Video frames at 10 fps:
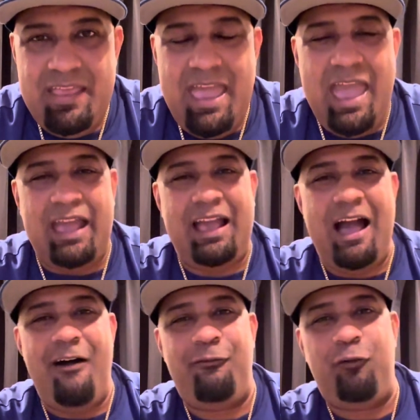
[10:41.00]
and
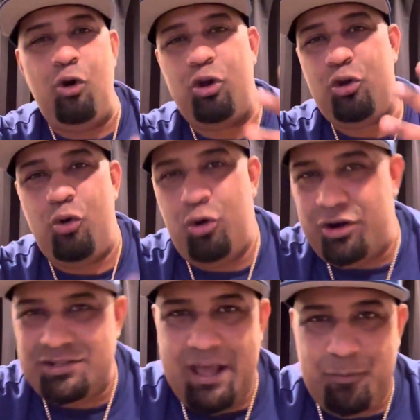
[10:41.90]
got 4
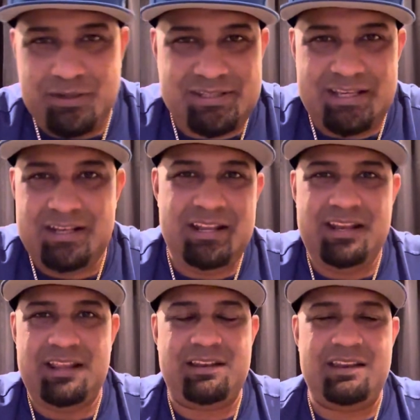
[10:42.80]
quarters that was sitting in
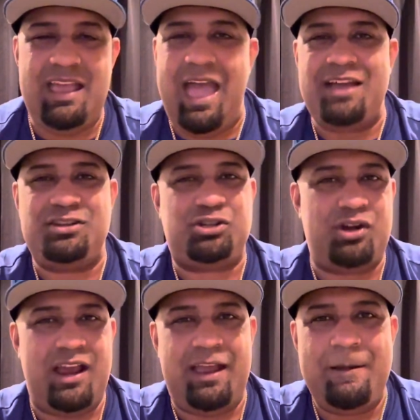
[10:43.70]
the
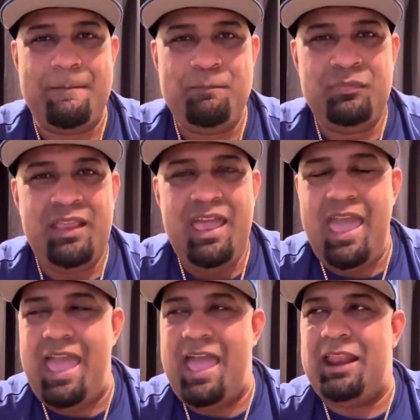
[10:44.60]
ashtray,
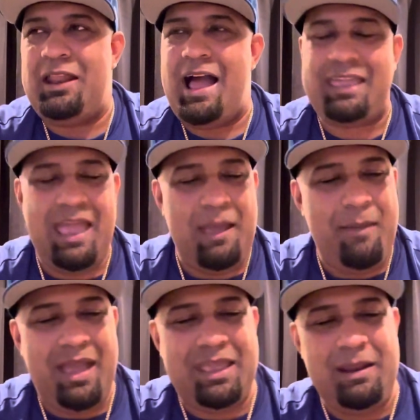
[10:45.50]
and I came
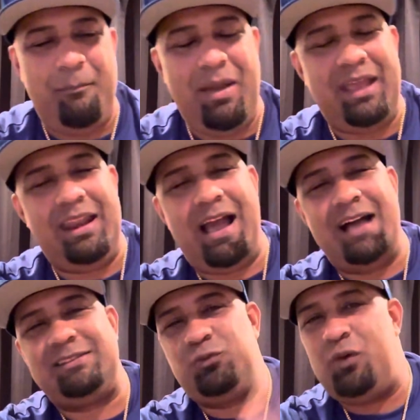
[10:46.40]
back in the bank, nigga. I
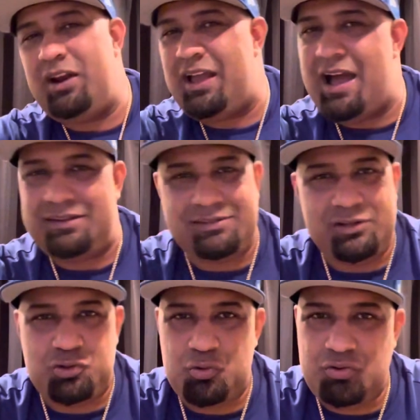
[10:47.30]
swear to God, this is
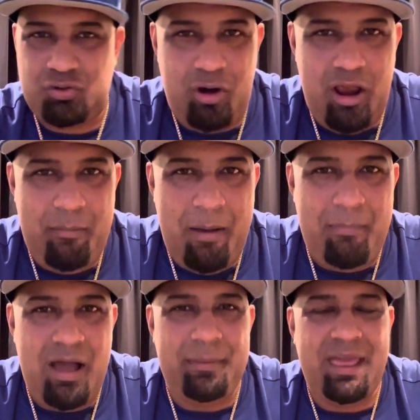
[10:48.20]
a true story on my
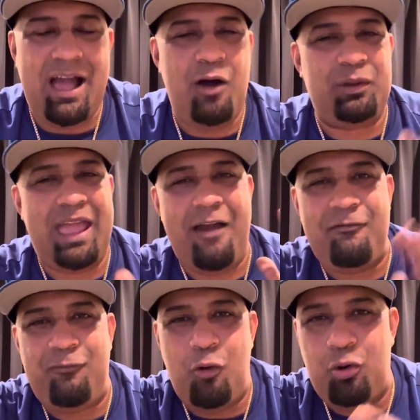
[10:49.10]
mom. Nigga, I only have
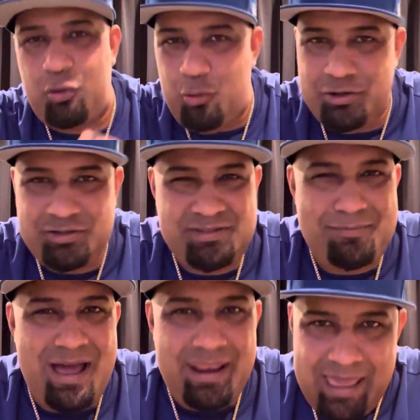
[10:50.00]
4 quarters to
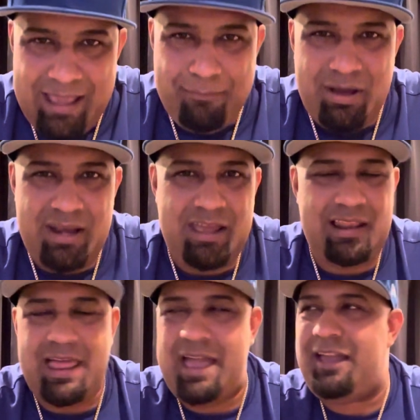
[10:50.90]
my name, my
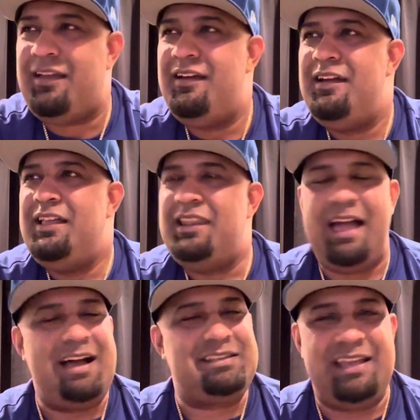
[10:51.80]
nigga.
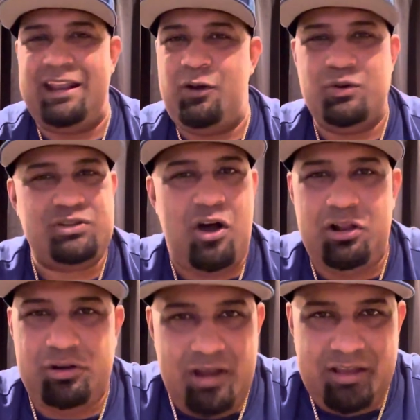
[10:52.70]
Like I said, it was
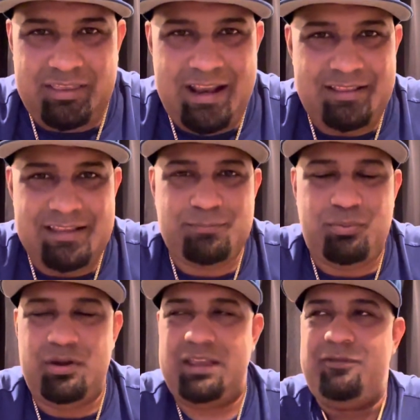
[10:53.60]
all or nothing at this
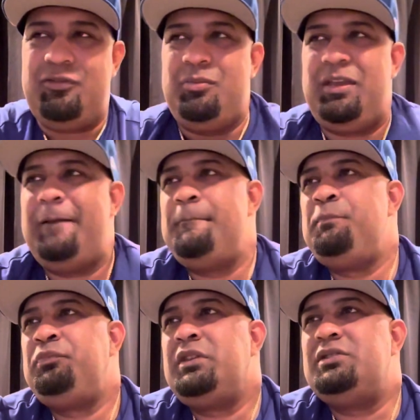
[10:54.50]
point, you feel me?
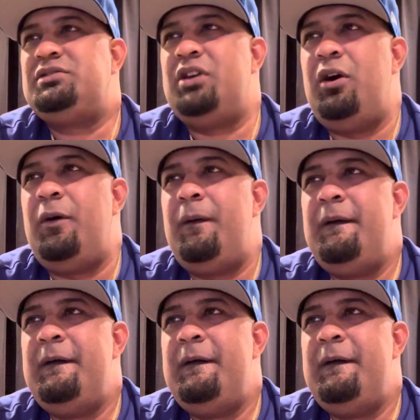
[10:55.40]
So,